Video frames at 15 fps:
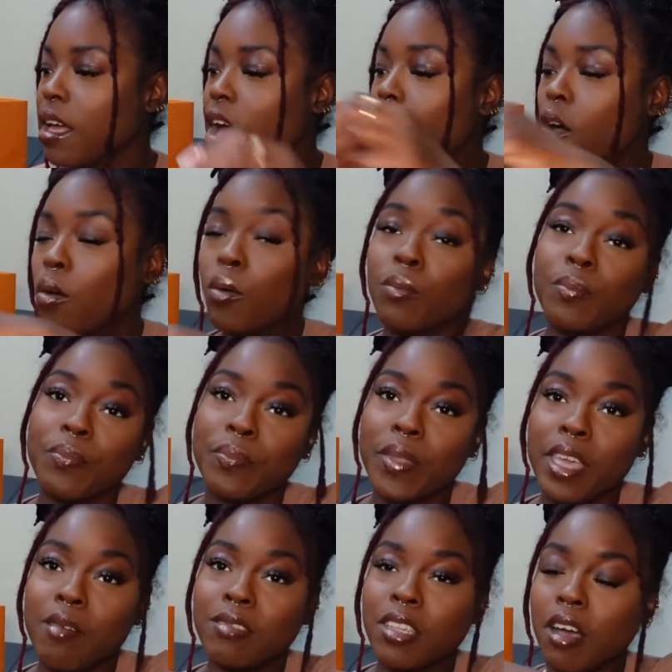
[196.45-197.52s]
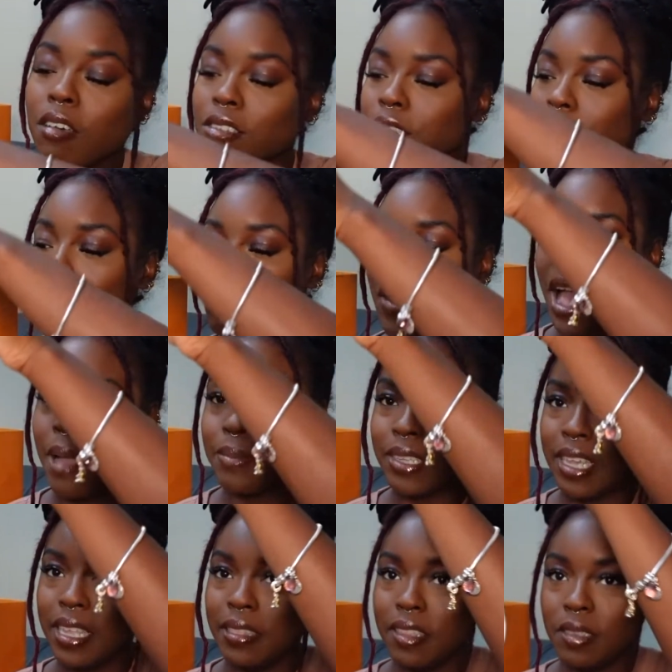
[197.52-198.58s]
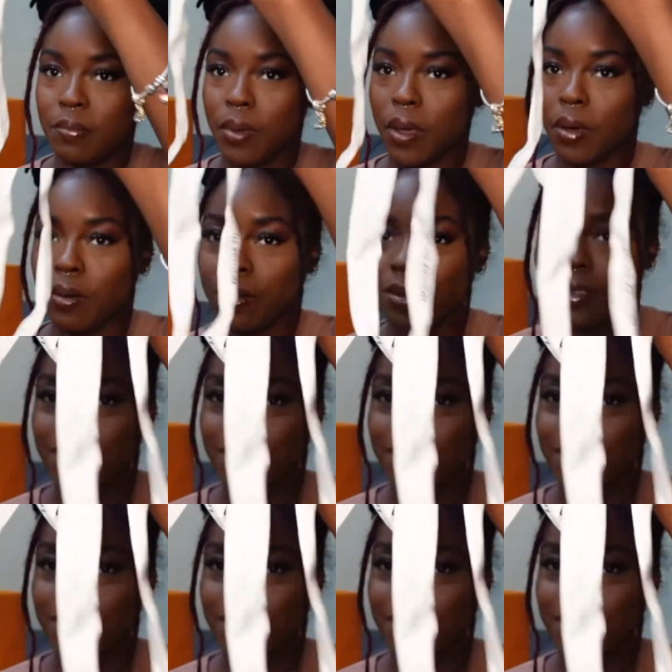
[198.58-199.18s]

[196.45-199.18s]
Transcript: Oh, it was also wrapped in this bow.